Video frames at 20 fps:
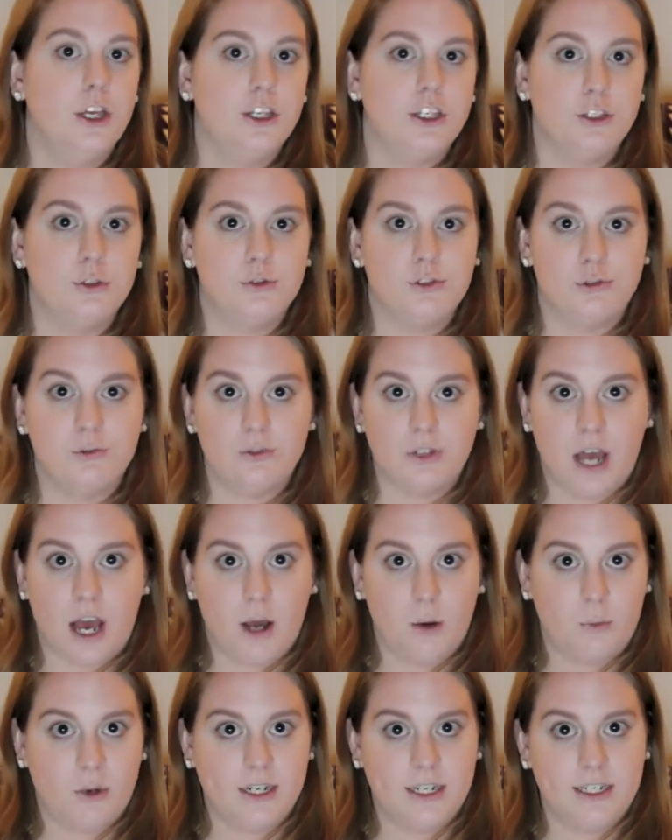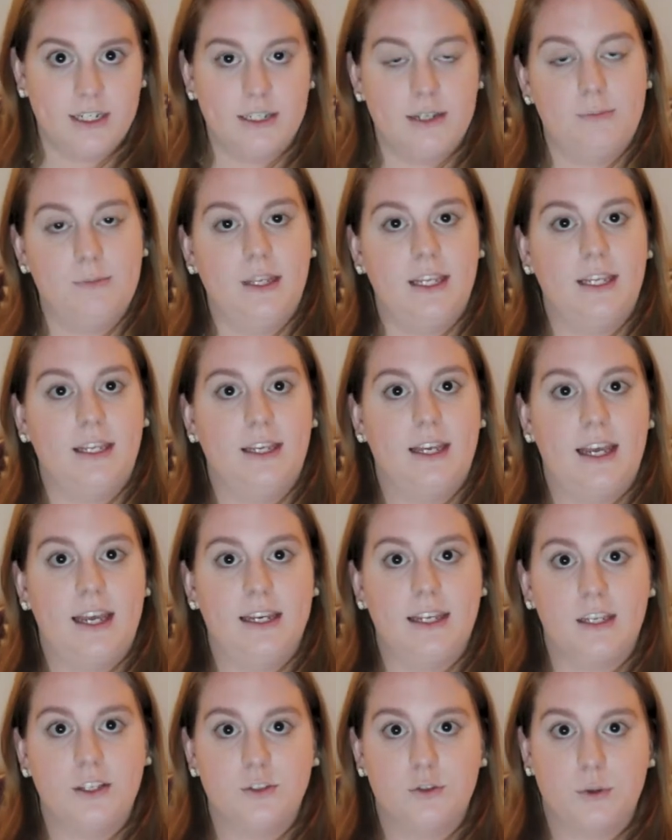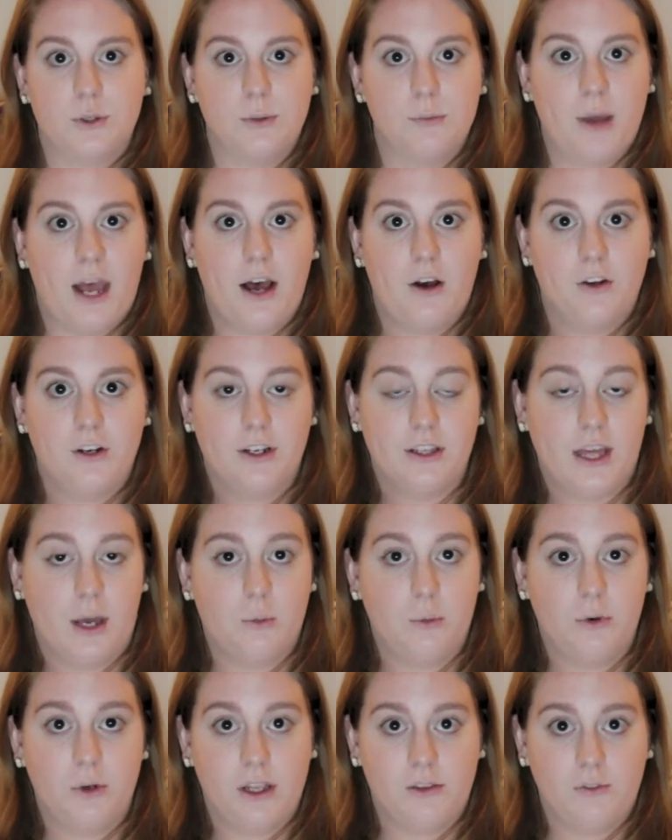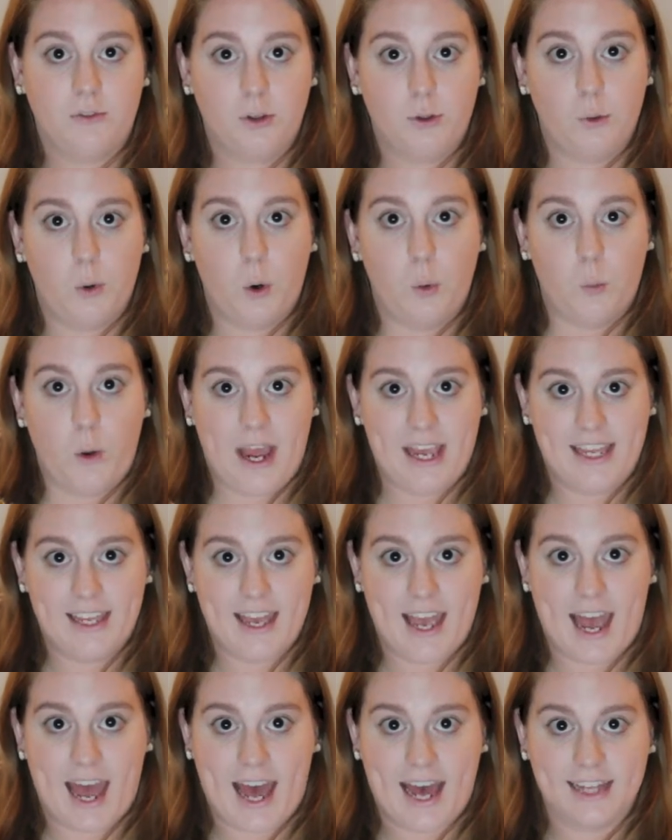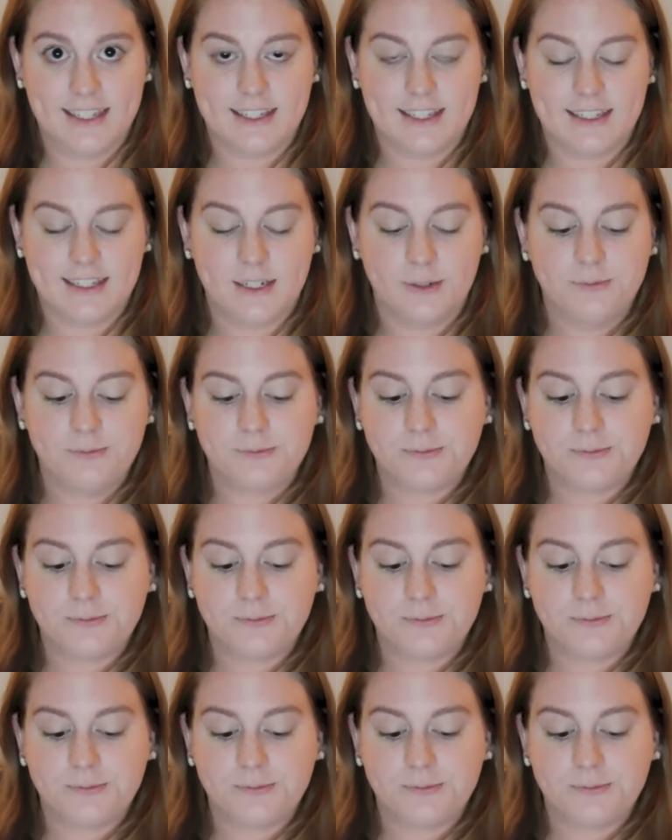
You do not want it to be any sort of powder that will give you a white cast.